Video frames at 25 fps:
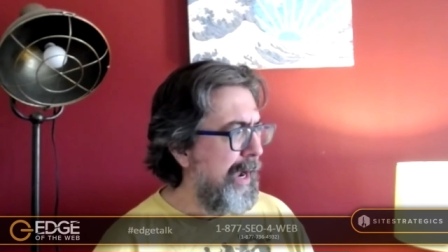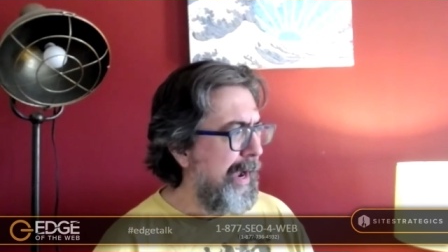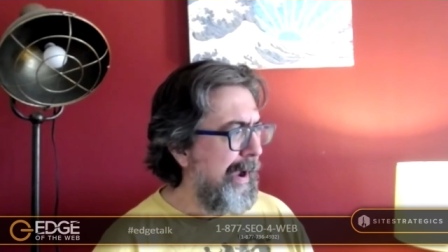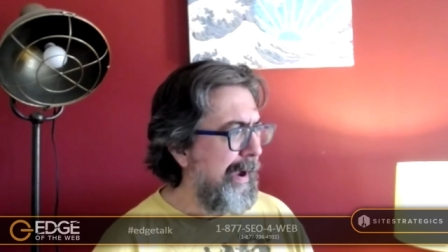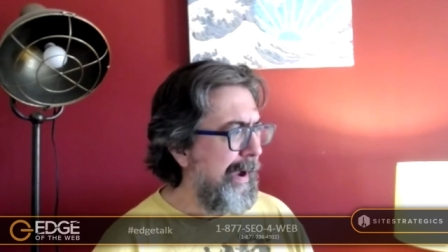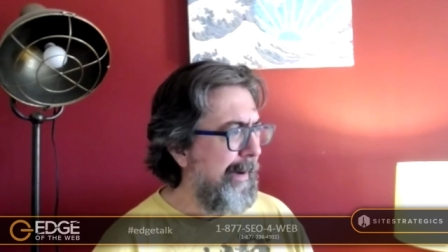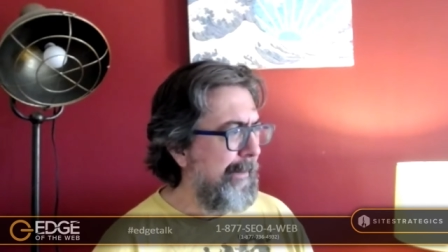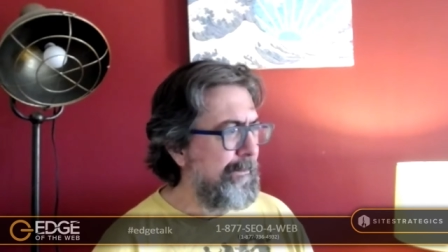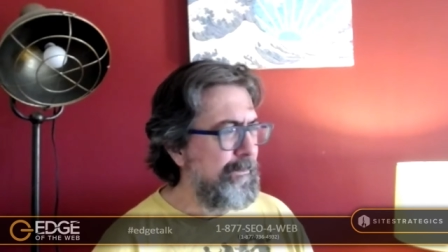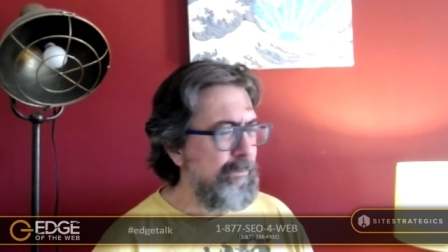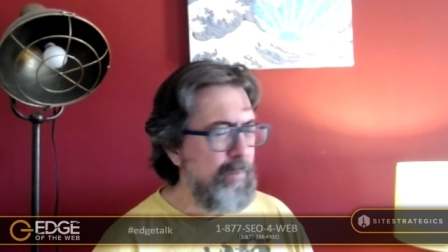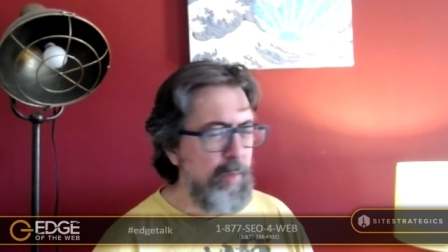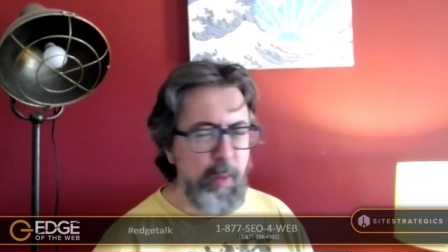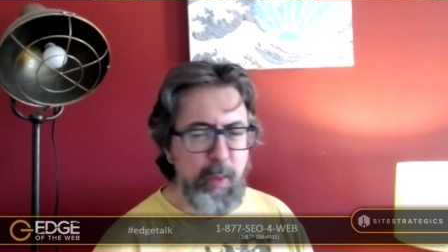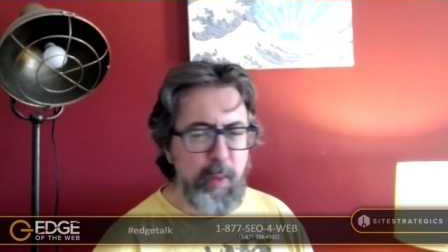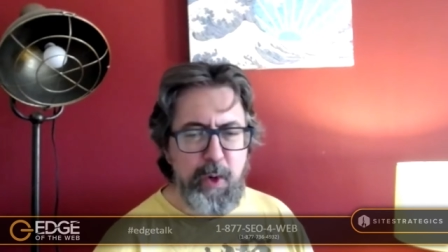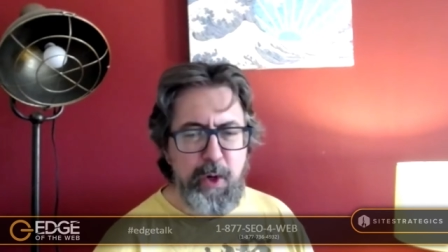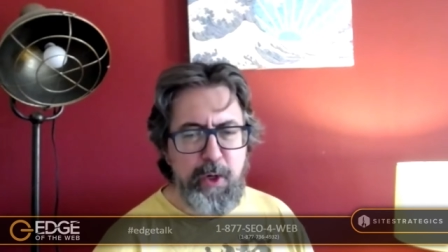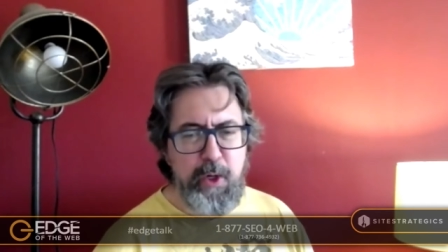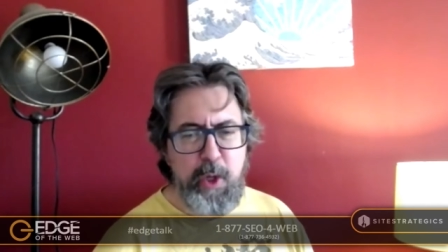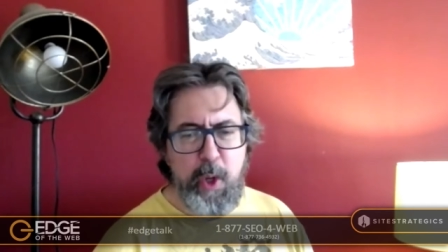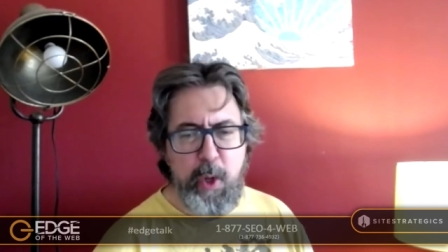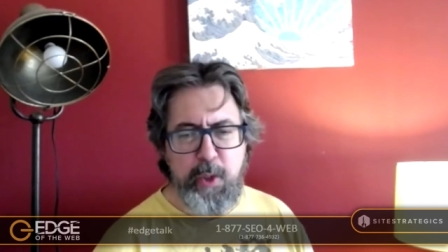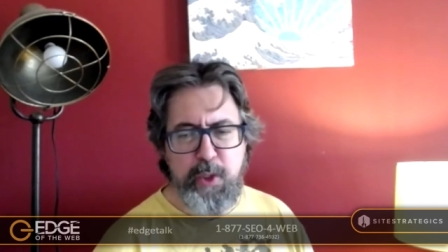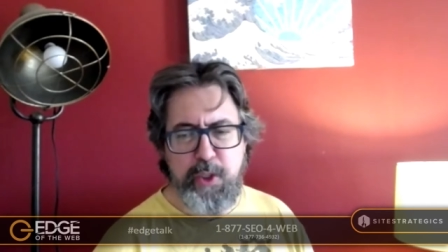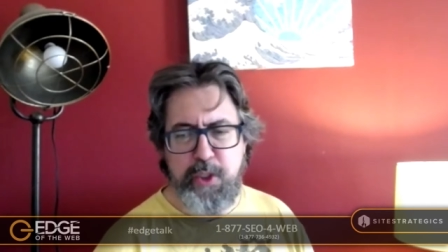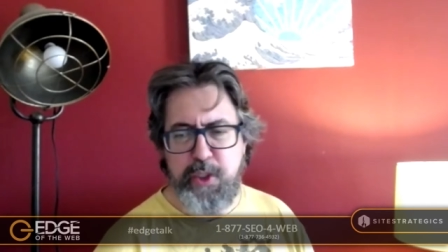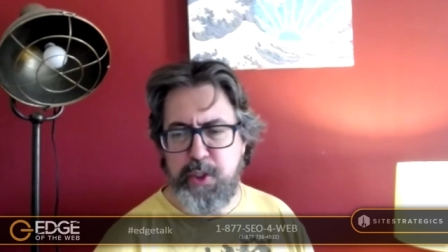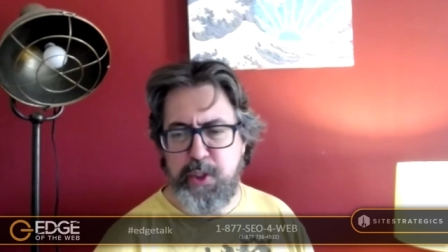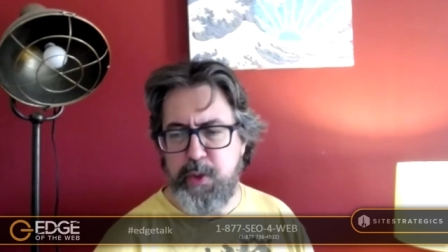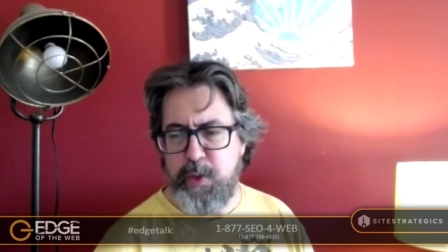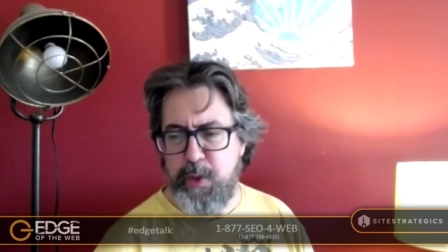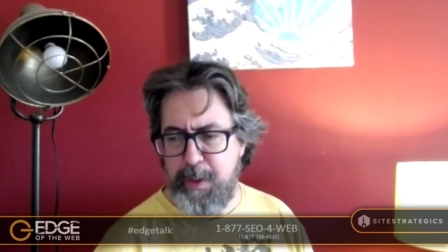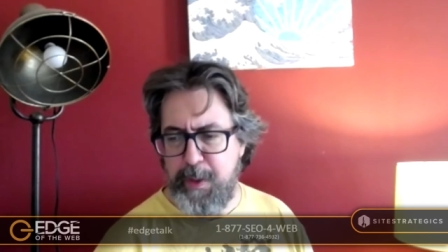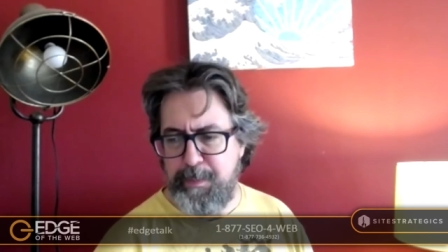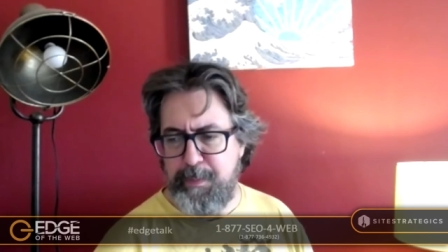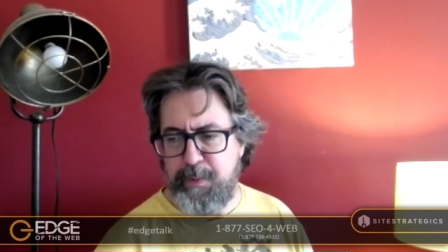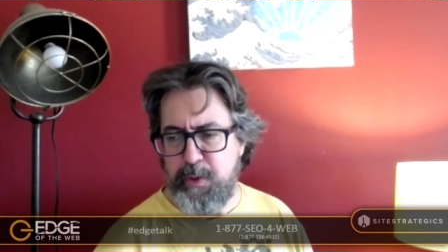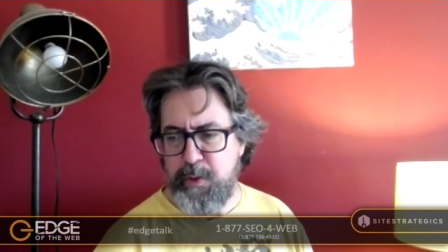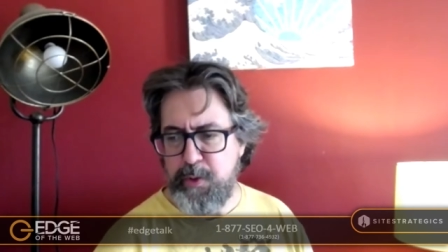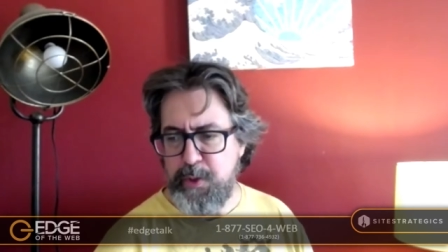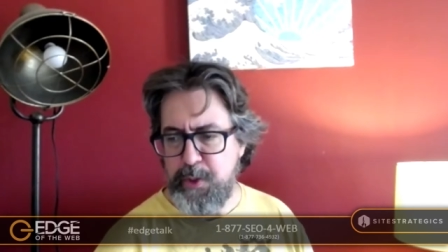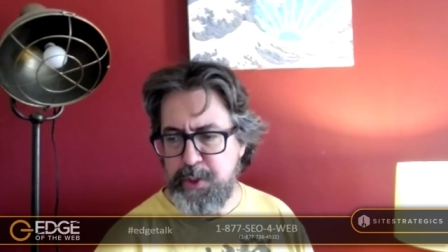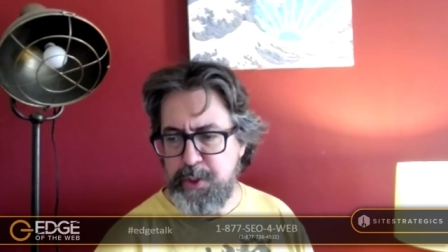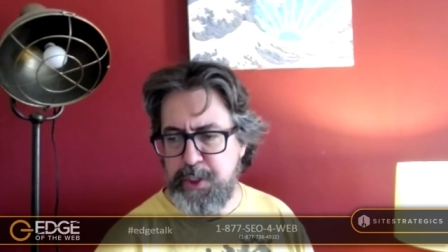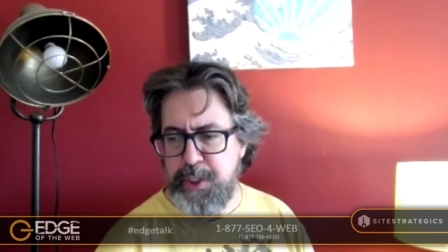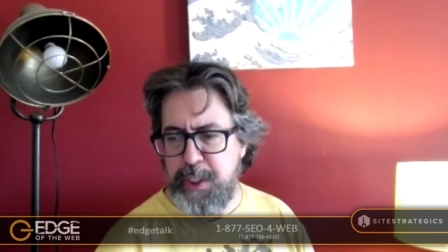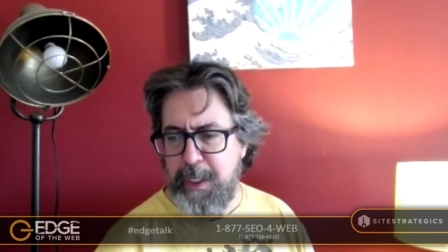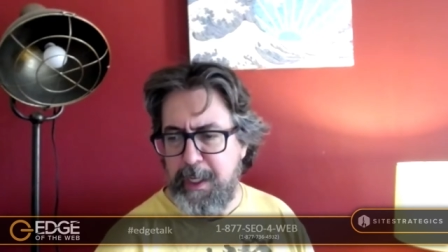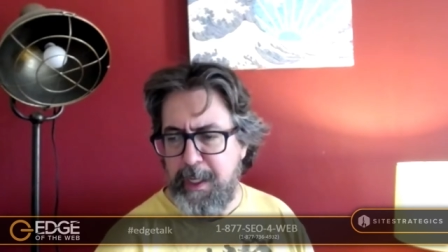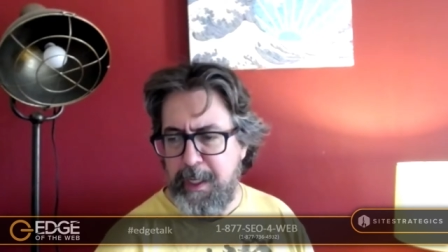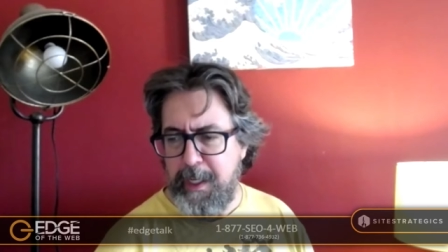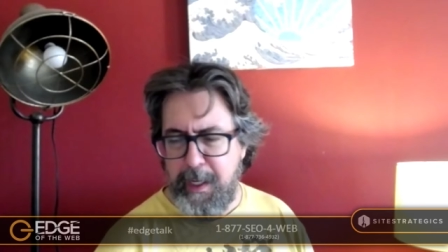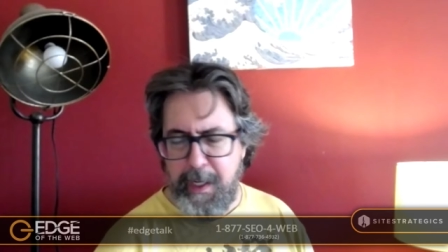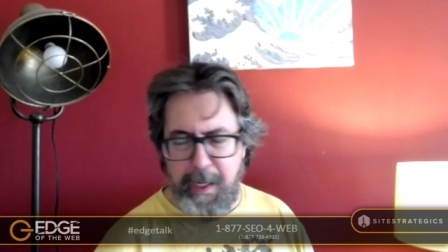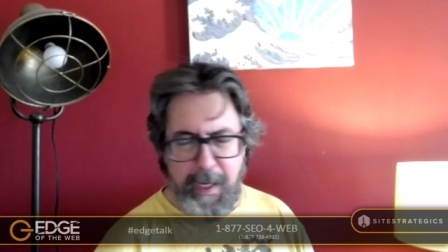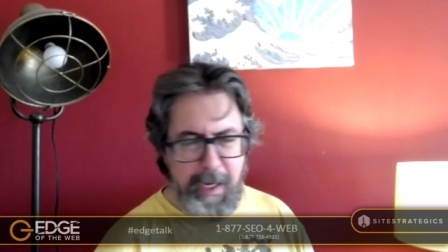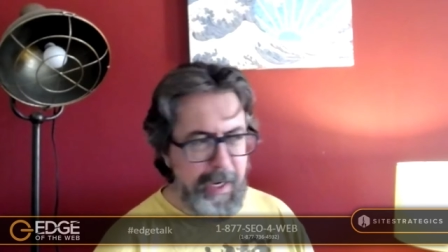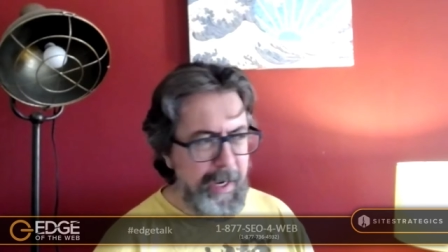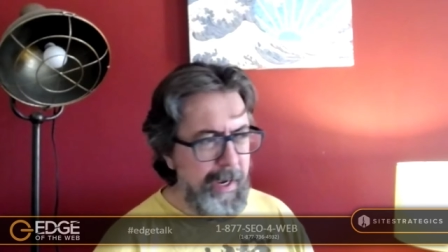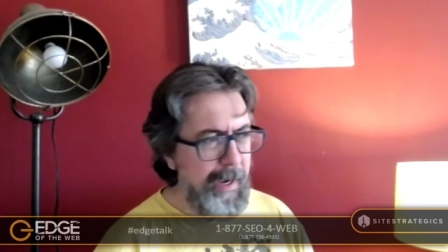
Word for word: uh, we're known as triples mm-hmm.